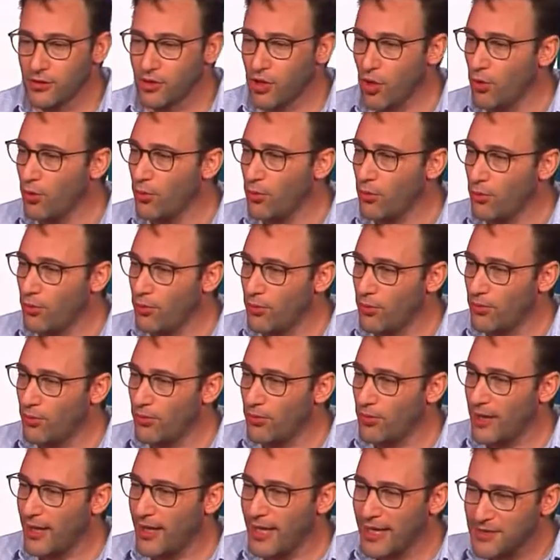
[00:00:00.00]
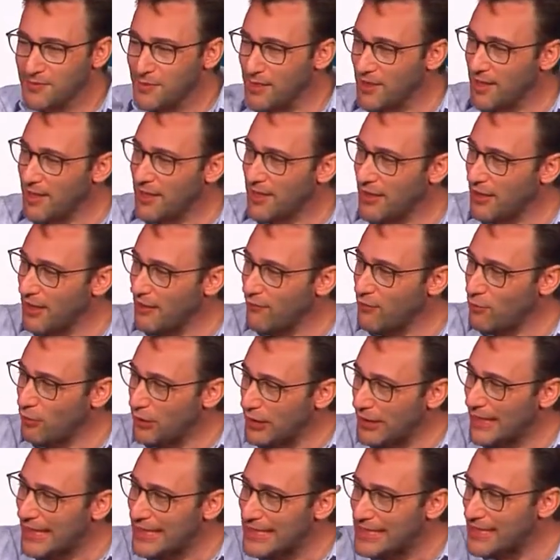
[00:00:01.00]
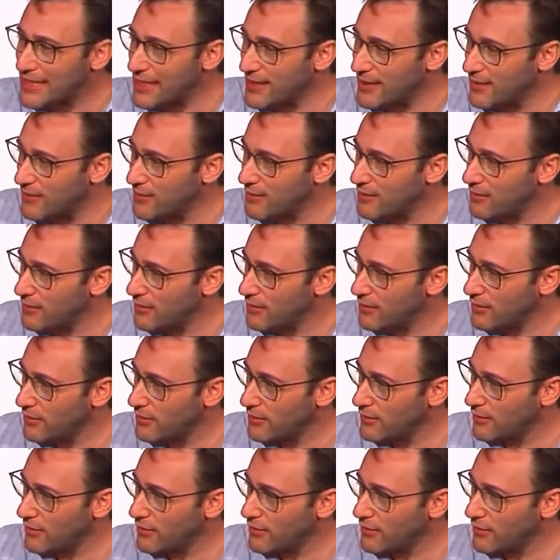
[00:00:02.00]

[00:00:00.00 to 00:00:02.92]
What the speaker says: So it gets me thinking, if you listen